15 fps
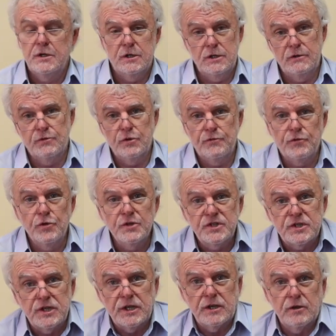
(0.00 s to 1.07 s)
And the very
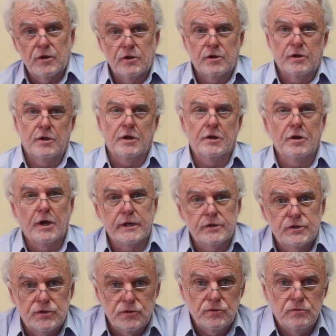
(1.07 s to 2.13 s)
first thing I'd
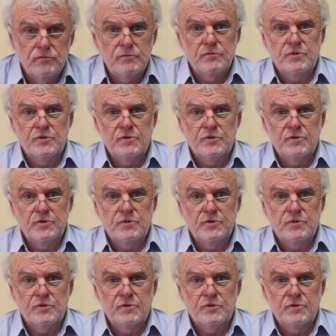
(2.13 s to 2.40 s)
like to